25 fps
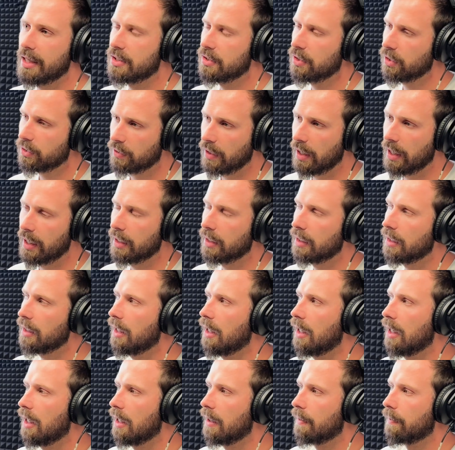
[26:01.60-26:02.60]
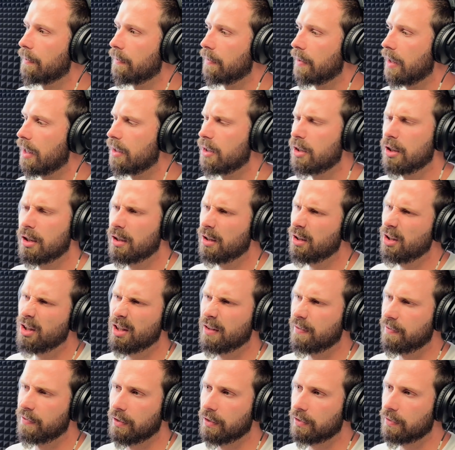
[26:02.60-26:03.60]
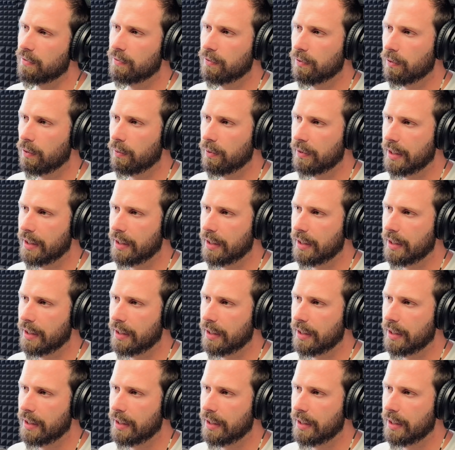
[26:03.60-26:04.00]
It's not great. And you could filter for it